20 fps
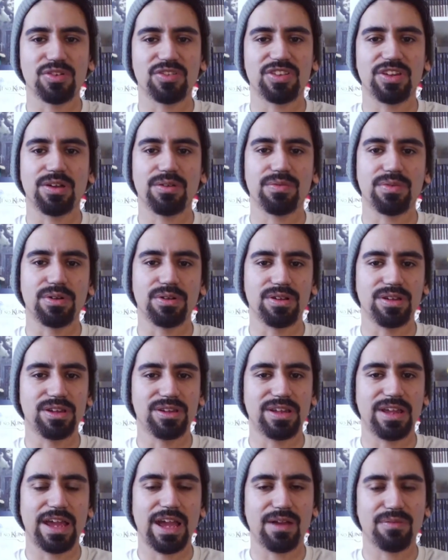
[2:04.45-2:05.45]
cell phone, and then
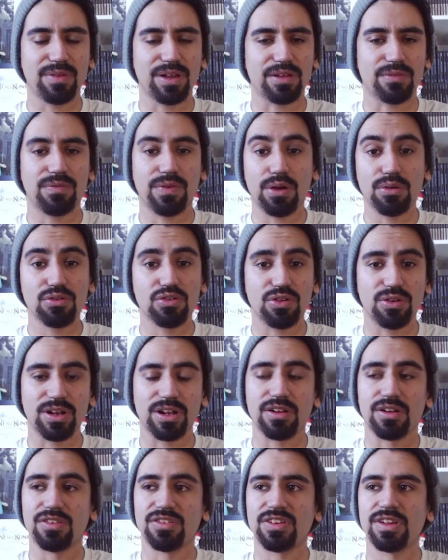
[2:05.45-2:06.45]
they have like phone
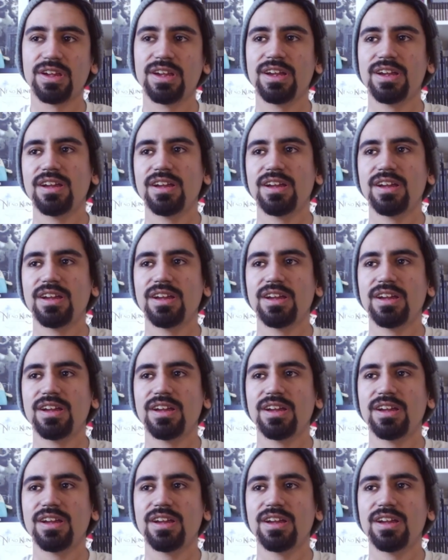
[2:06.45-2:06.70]
triggers,